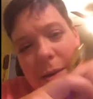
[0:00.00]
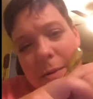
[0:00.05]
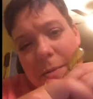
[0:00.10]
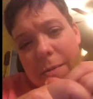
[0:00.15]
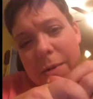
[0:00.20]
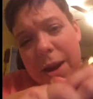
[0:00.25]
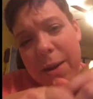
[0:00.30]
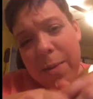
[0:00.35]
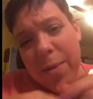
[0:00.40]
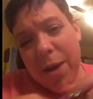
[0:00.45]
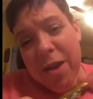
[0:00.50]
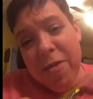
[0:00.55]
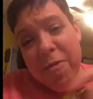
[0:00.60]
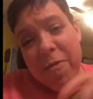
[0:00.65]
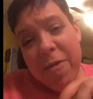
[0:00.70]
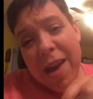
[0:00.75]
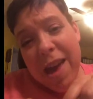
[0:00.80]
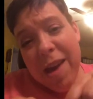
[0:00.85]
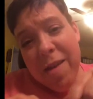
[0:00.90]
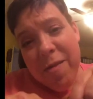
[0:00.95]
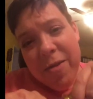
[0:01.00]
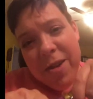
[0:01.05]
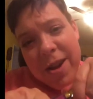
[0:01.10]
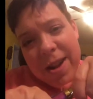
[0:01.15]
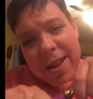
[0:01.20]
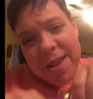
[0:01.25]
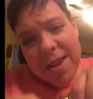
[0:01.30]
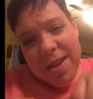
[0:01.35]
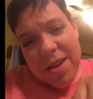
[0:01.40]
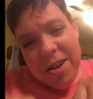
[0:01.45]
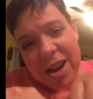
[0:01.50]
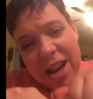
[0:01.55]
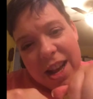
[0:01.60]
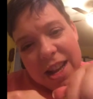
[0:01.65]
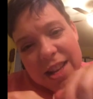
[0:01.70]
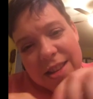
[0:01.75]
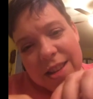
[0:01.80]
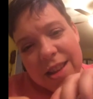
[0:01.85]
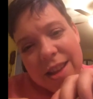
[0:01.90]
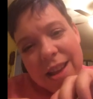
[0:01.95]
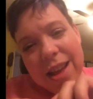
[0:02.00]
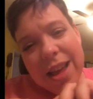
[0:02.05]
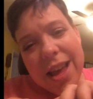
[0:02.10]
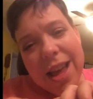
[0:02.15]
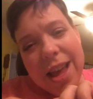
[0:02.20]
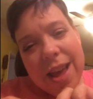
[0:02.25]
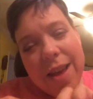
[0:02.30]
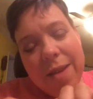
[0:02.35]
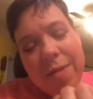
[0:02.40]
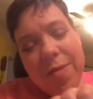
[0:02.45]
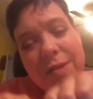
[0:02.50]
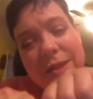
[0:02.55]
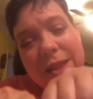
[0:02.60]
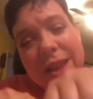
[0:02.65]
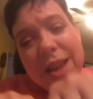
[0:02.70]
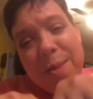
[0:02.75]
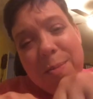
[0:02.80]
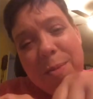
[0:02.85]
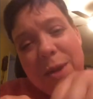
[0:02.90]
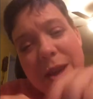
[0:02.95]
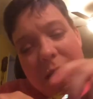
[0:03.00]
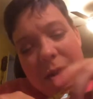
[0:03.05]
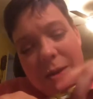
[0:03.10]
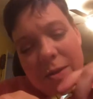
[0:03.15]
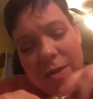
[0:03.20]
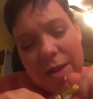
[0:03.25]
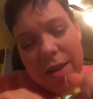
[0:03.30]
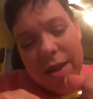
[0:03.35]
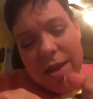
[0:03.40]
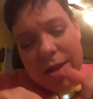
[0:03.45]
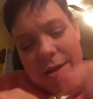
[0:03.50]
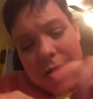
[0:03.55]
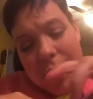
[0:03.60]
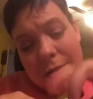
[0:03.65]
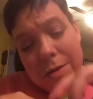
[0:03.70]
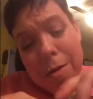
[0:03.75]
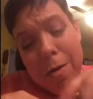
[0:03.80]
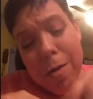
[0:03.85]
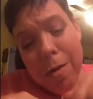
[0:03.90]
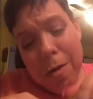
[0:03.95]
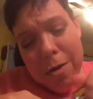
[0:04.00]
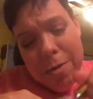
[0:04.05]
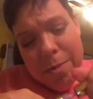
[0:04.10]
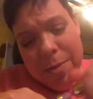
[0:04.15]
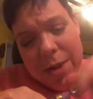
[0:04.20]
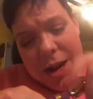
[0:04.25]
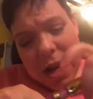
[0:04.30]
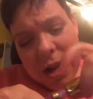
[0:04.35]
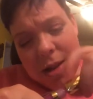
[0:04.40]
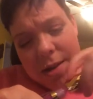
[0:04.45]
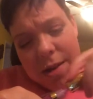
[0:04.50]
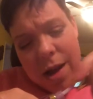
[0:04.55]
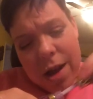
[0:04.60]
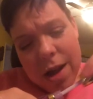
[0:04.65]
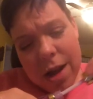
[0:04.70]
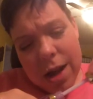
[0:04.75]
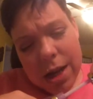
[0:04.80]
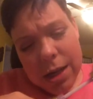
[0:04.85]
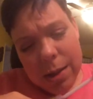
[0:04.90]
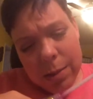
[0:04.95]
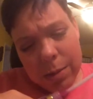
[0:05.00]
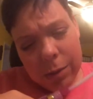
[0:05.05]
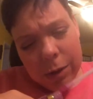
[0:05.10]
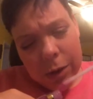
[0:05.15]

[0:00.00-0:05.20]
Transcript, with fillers: One of my favorites. You guys have seen me use this so many times.